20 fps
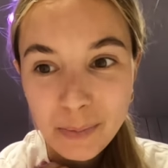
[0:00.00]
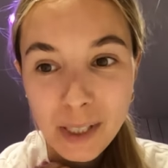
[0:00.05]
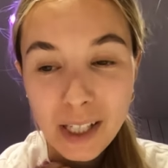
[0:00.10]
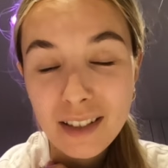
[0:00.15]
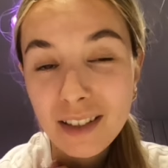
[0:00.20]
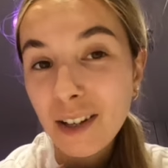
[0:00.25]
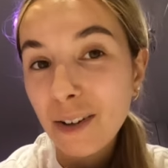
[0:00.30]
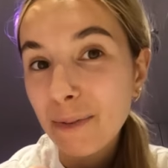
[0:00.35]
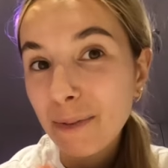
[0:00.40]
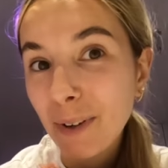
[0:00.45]

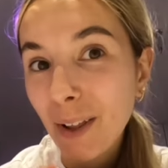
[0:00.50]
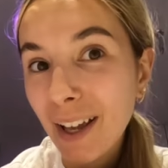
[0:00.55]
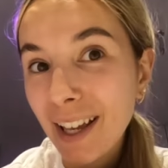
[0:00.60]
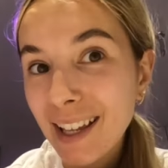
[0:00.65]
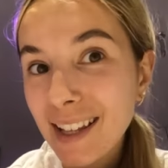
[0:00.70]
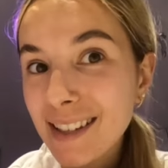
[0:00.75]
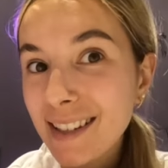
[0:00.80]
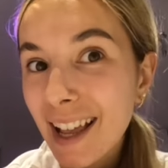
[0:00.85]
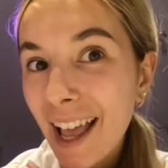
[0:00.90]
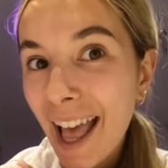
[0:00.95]
because our flight
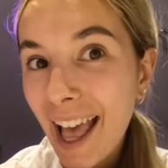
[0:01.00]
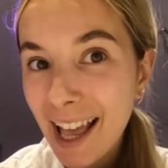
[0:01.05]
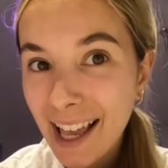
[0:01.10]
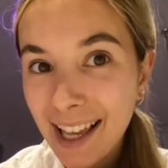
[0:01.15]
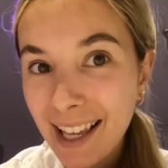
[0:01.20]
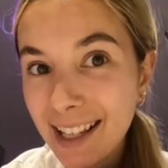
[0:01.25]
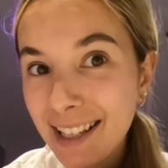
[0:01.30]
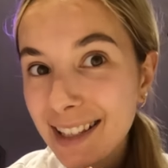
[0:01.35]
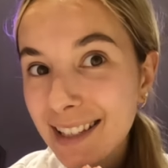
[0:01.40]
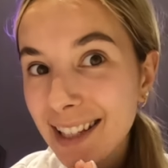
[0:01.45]
is at
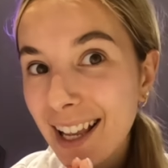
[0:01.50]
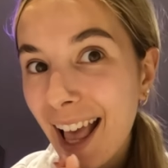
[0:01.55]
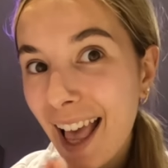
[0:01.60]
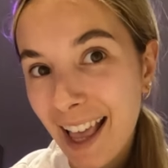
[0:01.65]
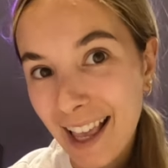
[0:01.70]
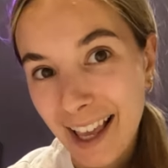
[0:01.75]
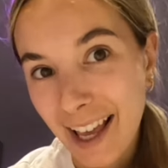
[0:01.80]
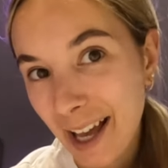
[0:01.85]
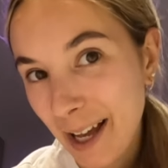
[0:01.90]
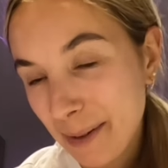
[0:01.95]
8
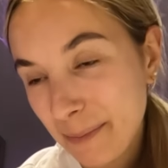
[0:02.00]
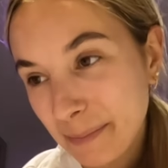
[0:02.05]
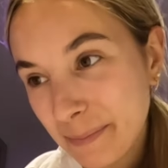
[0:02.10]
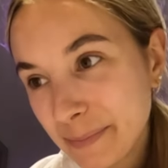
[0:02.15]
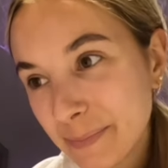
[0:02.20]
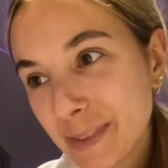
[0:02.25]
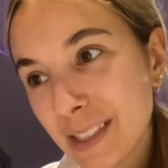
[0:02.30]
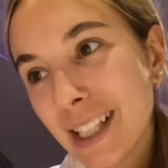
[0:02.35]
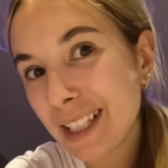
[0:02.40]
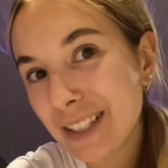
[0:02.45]

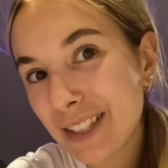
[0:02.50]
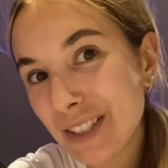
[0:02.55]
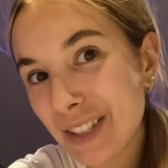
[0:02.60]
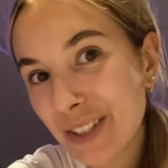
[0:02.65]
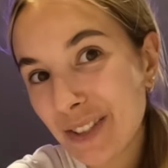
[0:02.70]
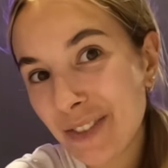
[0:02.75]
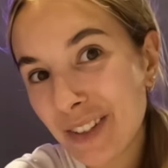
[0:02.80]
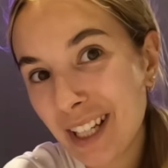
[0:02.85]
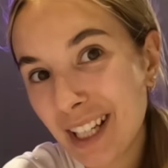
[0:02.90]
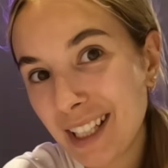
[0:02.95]
a.m. It's
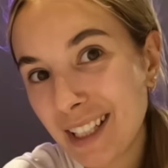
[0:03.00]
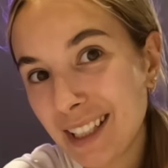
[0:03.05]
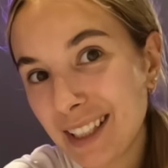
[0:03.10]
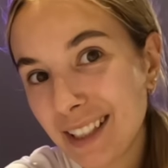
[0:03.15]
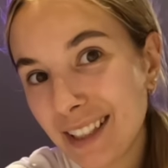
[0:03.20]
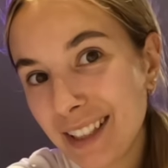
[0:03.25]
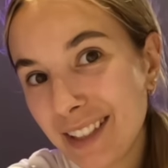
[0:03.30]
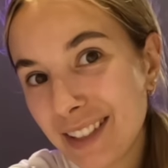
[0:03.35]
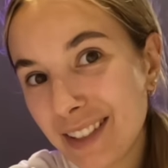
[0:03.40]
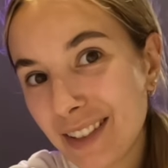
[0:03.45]
just really
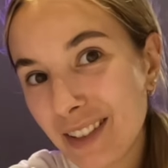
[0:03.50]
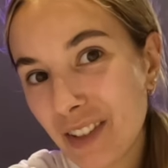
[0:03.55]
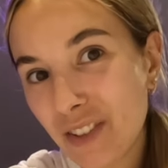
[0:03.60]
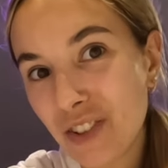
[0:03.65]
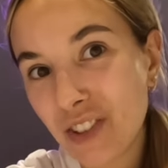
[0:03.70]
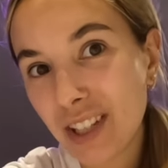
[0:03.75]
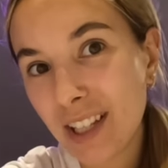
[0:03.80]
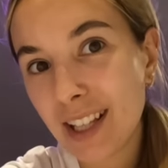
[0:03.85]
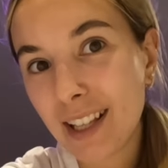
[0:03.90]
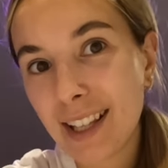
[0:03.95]
nice
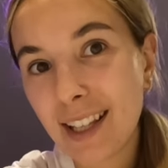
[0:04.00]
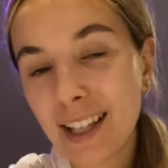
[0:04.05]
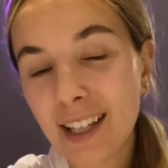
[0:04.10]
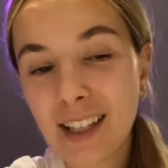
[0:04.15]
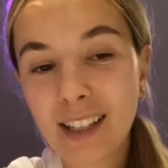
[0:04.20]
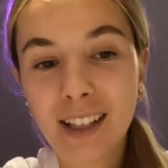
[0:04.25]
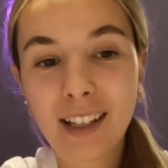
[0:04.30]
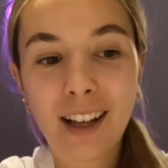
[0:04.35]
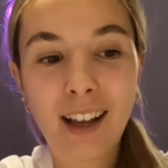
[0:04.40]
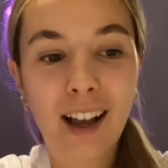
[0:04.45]

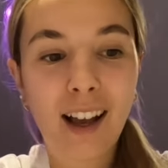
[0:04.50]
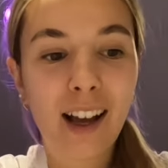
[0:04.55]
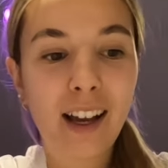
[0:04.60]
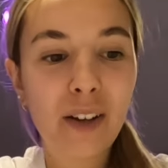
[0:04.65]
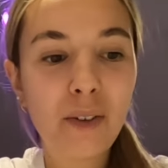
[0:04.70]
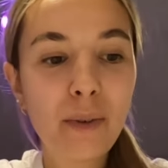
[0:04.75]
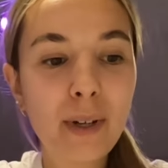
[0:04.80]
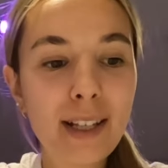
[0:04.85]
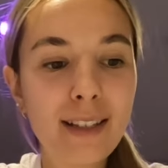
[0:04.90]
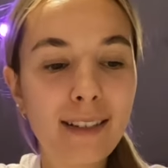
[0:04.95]
chilling.
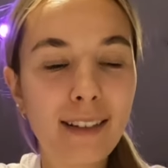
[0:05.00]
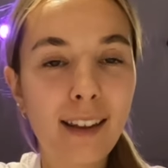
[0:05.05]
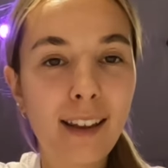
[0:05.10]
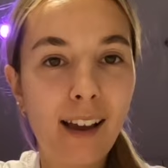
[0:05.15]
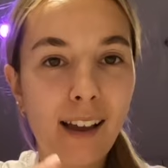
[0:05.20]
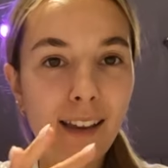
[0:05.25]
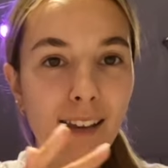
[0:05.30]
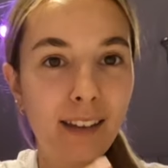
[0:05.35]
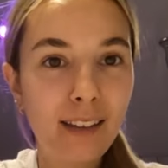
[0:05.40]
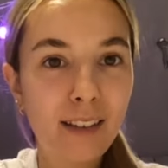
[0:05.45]
I always
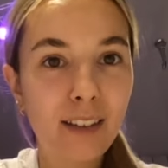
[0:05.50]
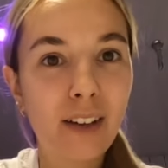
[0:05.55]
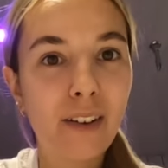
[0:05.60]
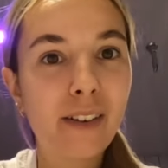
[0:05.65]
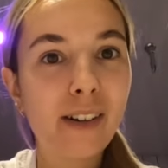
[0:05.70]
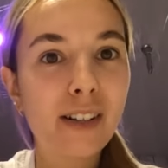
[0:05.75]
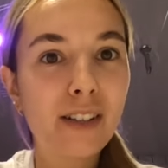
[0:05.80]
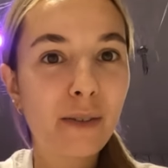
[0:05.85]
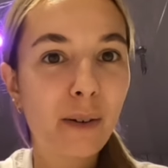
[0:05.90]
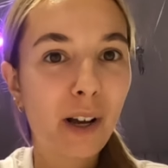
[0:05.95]
like
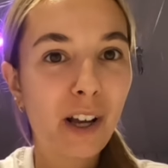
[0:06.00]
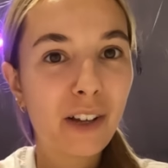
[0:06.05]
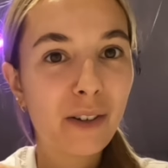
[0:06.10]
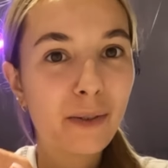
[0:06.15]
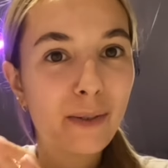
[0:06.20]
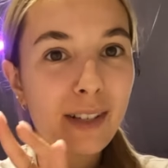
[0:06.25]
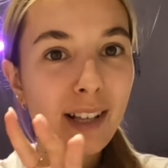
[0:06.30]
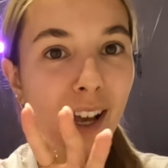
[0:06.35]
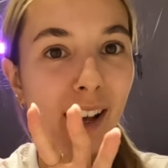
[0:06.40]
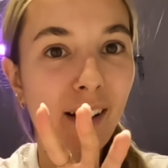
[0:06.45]
going to a
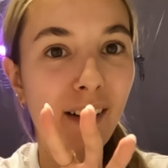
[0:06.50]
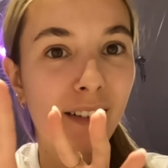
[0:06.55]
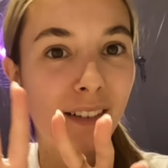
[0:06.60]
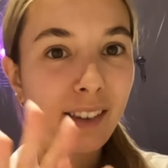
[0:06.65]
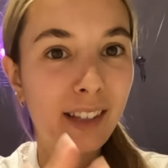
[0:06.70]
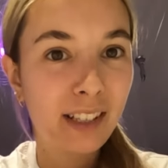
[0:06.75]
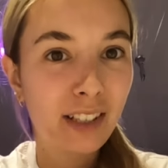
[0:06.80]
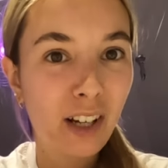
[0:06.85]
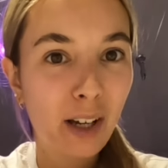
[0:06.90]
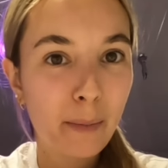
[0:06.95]
hotel
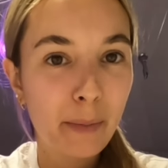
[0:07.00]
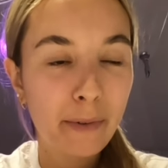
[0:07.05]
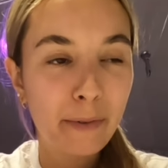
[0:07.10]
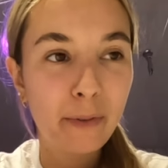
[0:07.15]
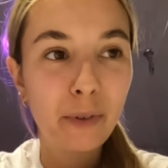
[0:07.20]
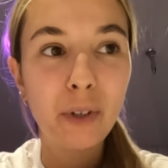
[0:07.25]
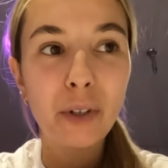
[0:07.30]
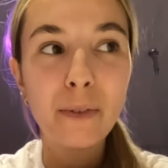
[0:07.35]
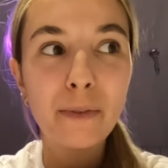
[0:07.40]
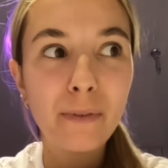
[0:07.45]
the night
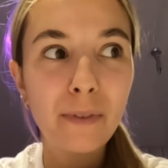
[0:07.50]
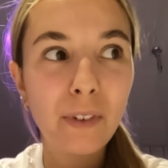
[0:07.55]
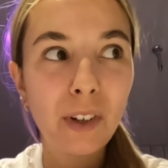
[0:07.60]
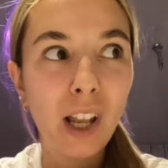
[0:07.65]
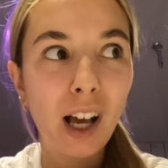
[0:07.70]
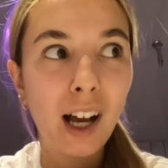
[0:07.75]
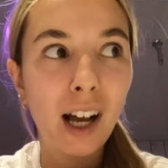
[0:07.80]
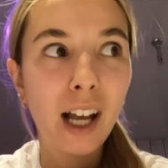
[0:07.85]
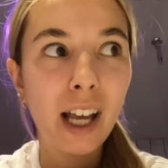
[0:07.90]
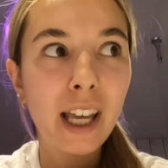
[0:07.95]
before you
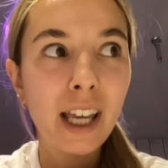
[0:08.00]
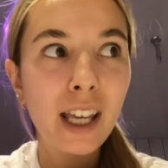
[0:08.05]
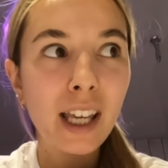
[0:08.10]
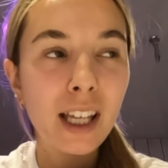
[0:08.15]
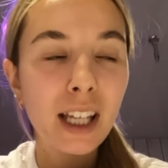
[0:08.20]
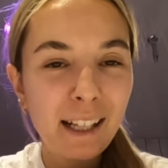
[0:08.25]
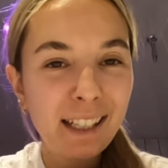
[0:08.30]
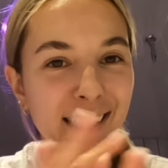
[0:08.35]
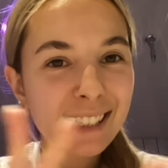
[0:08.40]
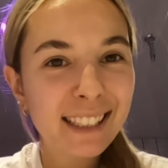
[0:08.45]

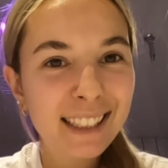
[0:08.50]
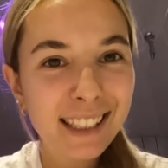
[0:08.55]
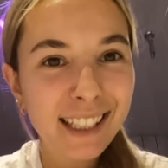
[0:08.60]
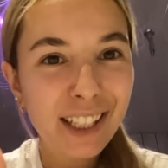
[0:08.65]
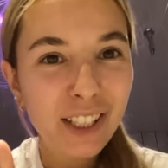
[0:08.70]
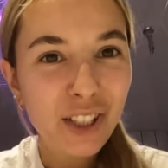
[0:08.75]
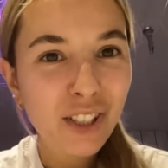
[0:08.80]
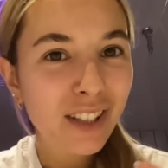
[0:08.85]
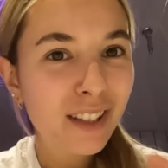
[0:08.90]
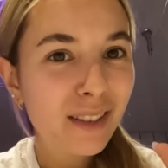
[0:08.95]
fly because
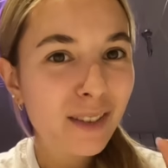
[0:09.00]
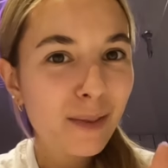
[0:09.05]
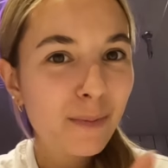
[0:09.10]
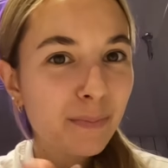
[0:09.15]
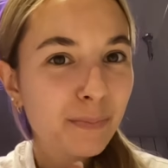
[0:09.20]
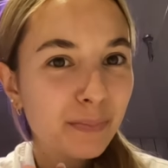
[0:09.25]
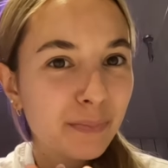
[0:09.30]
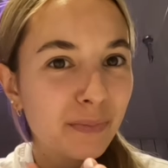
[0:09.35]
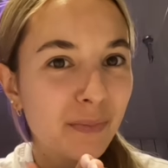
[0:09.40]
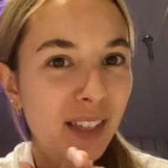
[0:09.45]
it
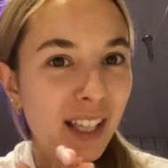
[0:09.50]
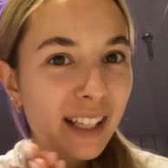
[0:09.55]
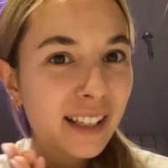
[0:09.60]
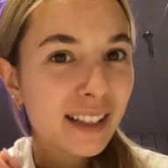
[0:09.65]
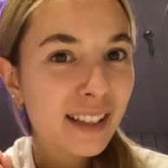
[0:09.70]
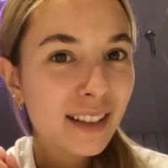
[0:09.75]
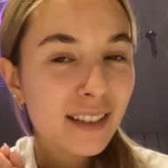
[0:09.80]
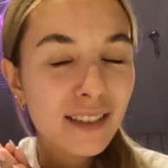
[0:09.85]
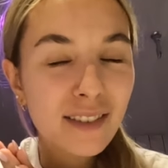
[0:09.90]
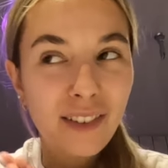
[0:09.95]
just
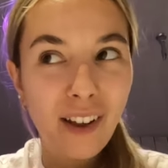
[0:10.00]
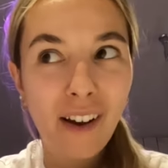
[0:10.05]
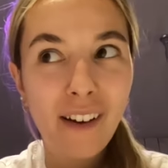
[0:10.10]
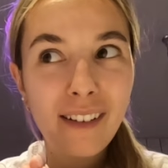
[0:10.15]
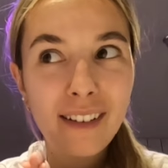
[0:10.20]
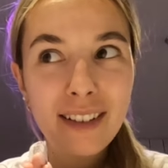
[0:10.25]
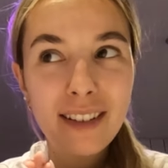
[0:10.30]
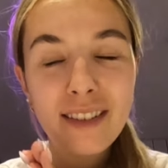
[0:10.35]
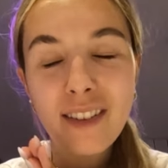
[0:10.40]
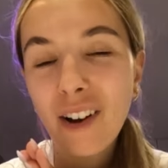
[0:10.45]

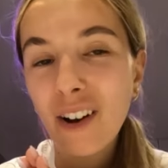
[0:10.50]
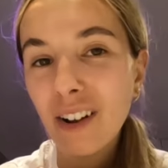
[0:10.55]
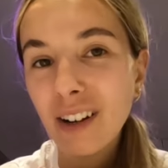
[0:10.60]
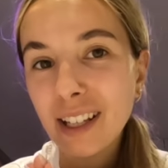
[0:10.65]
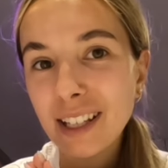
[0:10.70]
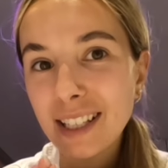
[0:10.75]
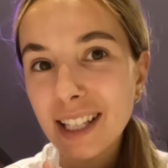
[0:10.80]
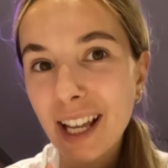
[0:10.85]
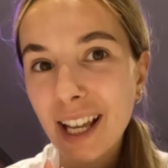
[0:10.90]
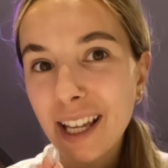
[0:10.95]
starts the
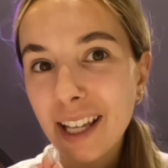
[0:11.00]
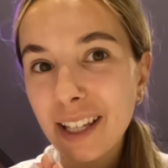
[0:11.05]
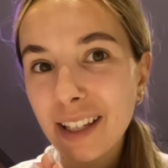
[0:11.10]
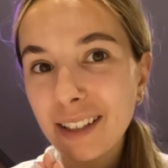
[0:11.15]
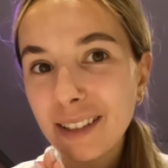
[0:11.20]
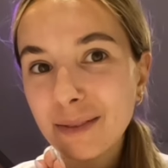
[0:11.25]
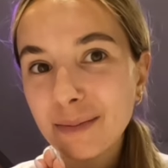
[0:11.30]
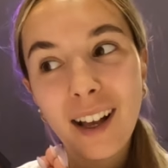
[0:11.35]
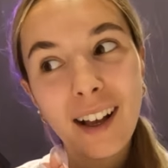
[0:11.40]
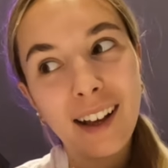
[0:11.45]

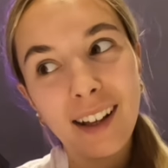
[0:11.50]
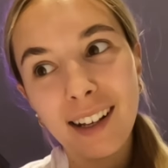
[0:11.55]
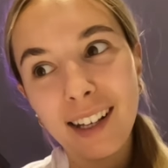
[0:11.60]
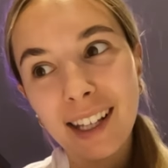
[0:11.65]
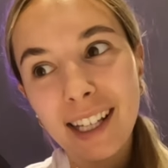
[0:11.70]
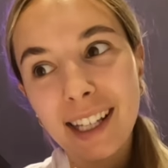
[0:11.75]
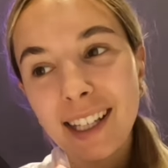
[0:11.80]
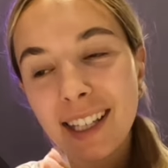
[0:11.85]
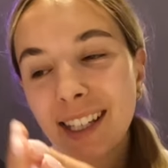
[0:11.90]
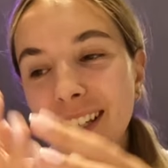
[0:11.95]
holiday
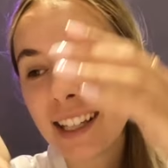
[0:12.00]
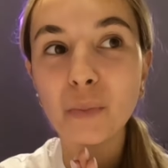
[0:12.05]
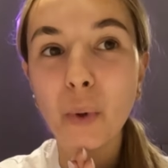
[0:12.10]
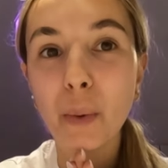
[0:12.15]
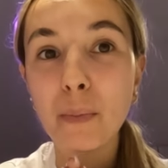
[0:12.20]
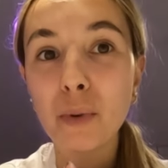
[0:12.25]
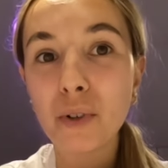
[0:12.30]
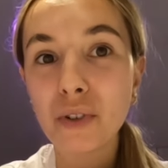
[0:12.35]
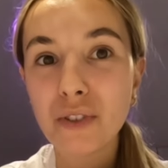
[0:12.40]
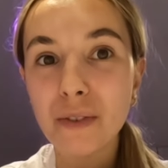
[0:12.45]
early. We
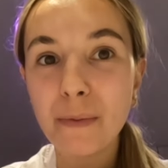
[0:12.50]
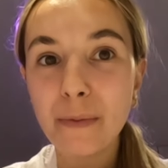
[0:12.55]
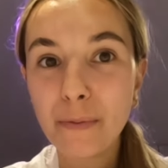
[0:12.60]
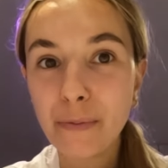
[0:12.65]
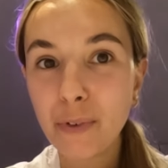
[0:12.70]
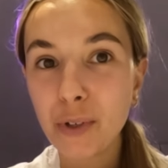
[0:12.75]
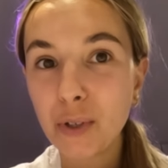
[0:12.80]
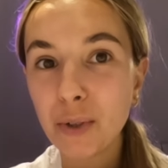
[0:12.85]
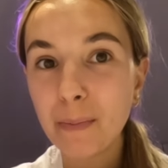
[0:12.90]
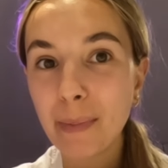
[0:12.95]
brought some
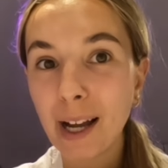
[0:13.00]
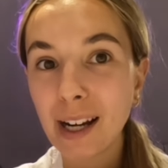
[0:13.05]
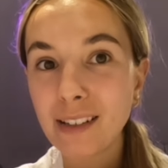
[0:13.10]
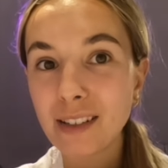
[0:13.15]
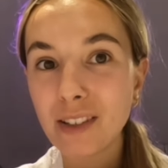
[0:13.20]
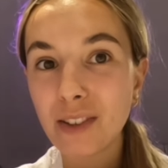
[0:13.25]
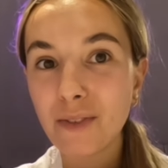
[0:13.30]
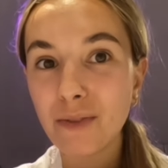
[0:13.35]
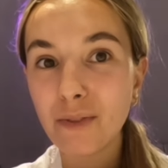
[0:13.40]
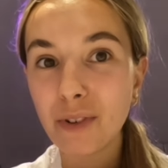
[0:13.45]
food back
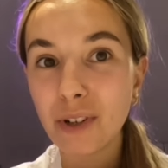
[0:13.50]
to the